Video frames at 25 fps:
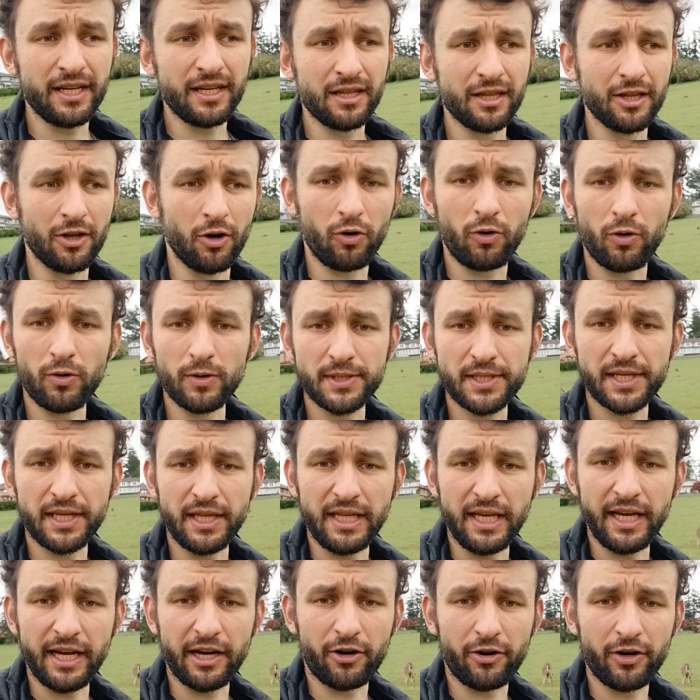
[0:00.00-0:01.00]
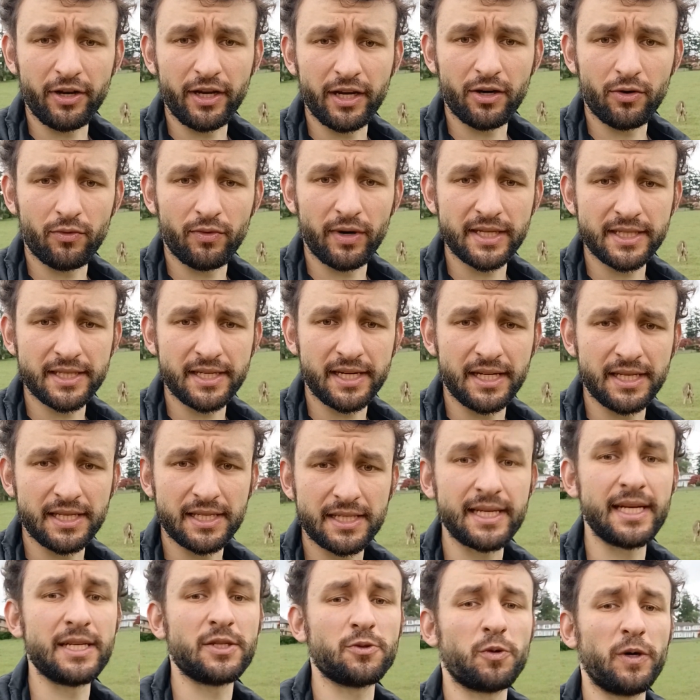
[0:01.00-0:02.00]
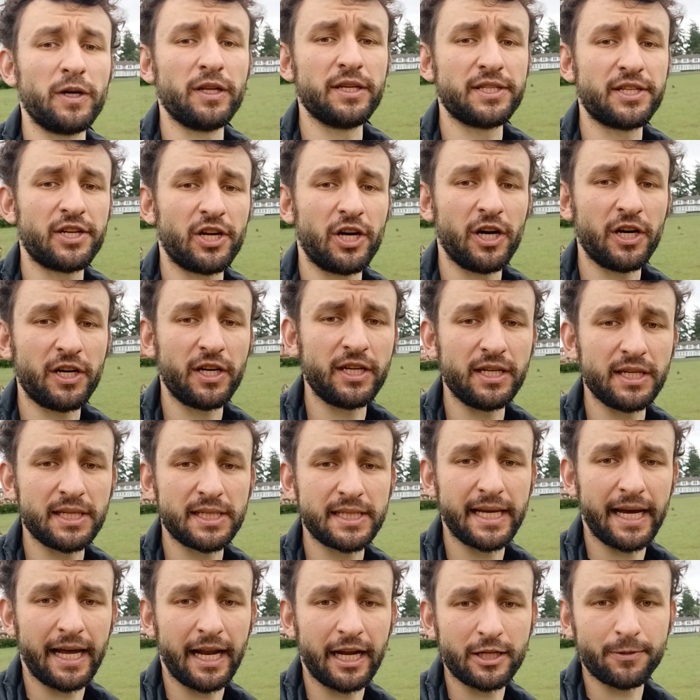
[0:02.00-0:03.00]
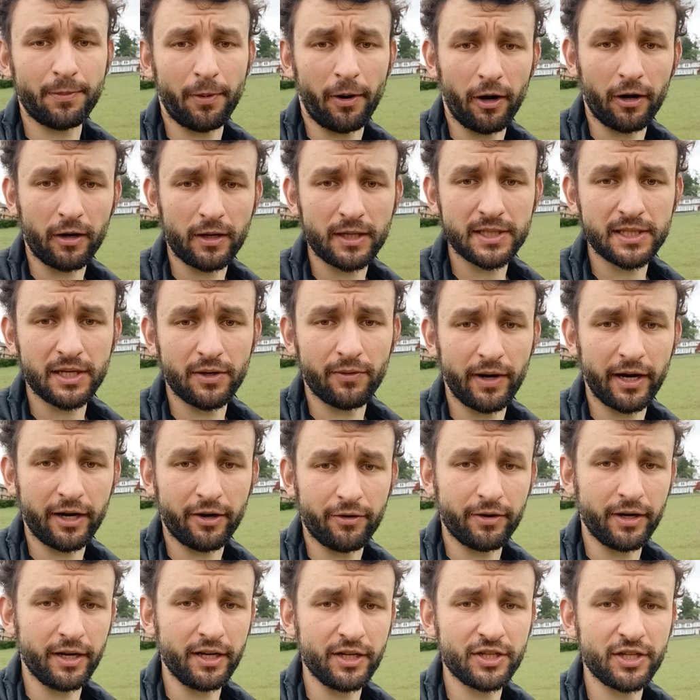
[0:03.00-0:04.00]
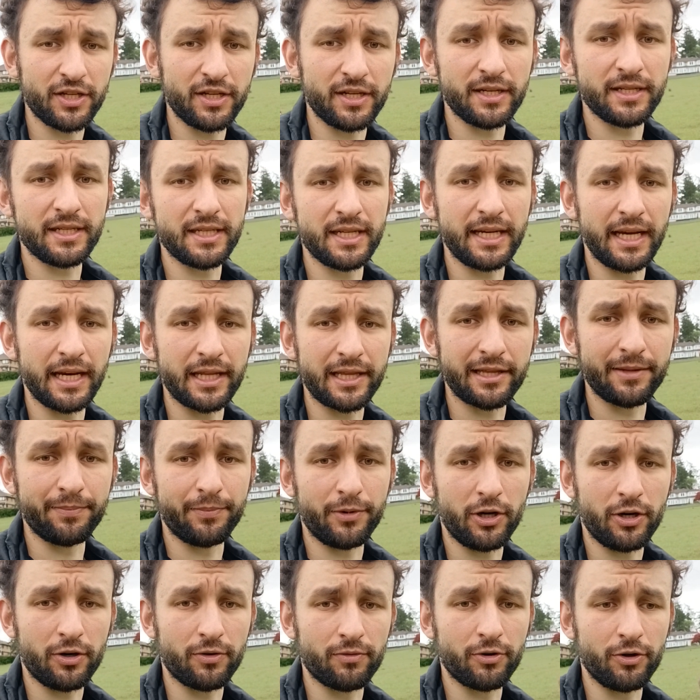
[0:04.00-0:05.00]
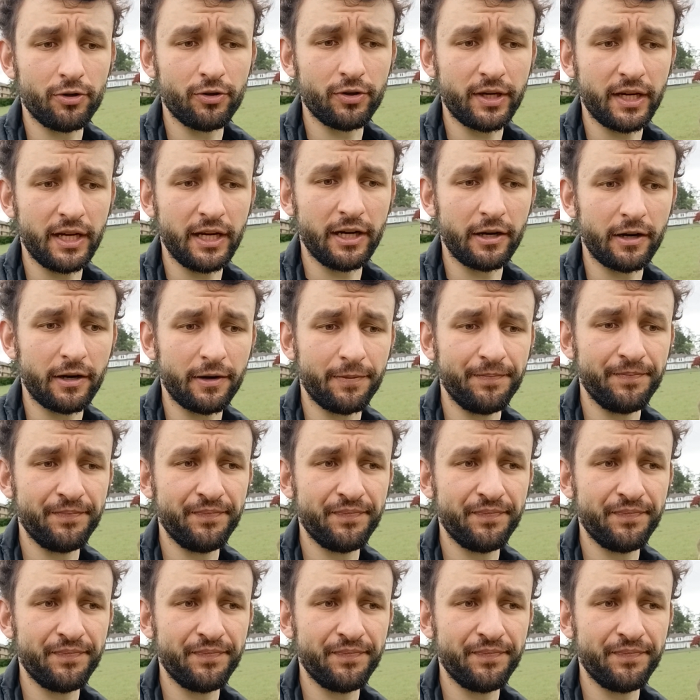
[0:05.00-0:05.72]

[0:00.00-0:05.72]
locals in the area, residents, as well as talking to Saanich Parks and Recreation to get the ball rolling here.